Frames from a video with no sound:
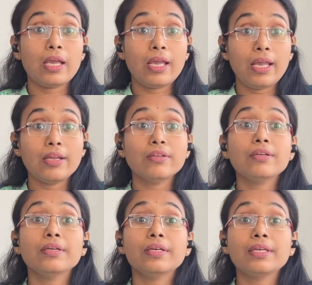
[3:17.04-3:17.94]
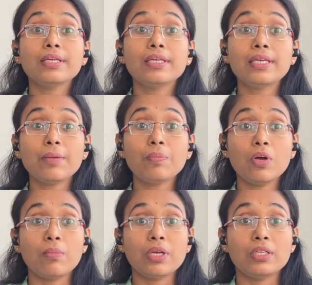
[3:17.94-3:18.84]
And keep
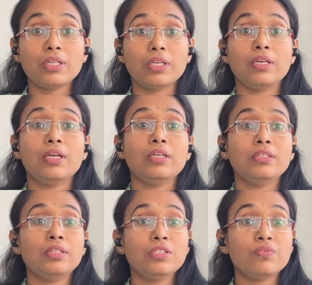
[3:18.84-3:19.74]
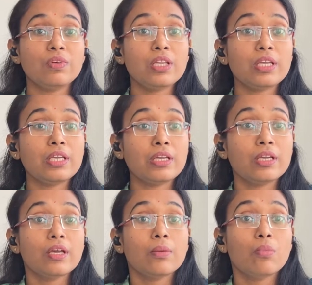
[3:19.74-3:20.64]
commenting. This will
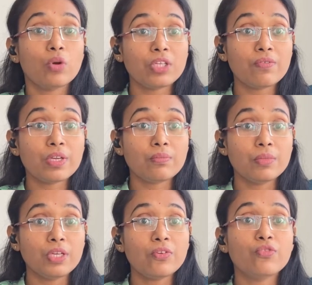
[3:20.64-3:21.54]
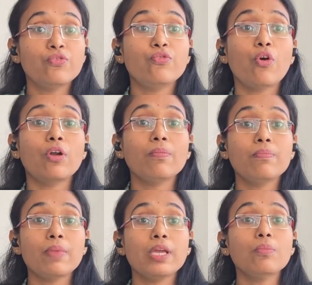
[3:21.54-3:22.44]
motivate me for
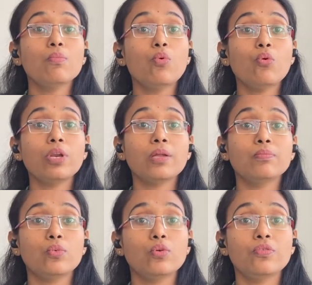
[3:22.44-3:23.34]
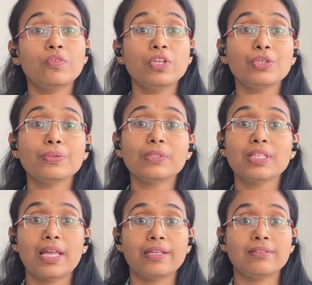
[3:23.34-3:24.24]
make more and more videos
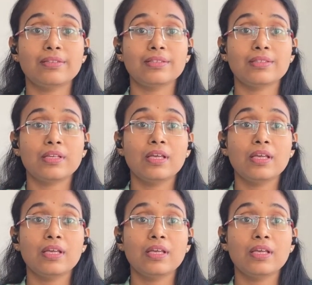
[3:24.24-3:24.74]
like this.